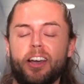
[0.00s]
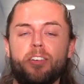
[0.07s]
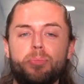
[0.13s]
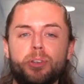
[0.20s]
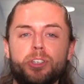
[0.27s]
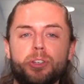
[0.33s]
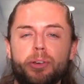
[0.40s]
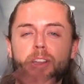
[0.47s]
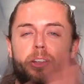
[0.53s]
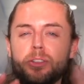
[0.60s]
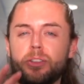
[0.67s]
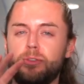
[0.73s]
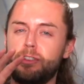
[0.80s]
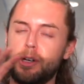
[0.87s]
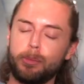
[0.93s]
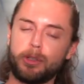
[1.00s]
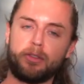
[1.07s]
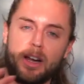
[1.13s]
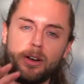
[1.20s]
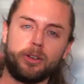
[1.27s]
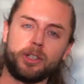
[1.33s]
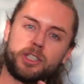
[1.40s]
I've been doing lots of trips
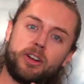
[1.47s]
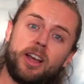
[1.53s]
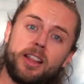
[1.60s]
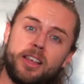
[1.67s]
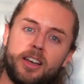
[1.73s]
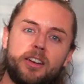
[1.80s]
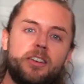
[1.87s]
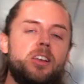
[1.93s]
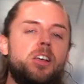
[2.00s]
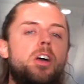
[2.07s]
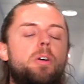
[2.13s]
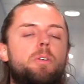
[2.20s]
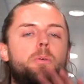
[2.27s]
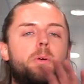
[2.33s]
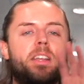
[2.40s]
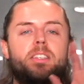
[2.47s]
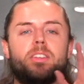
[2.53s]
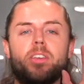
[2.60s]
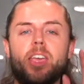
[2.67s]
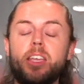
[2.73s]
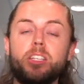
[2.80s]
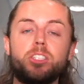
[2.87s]
around Australia, went to
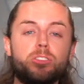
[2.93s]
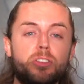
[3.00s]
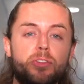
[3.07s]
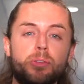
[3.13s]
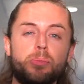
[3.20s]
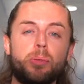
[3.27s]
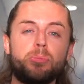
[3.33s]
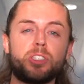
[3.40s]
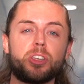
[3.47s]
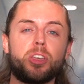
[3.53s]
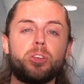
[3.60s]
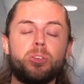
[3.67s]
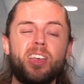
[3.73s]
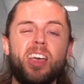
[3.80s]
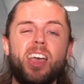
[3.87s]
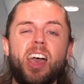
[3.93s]
Asia a few months ago,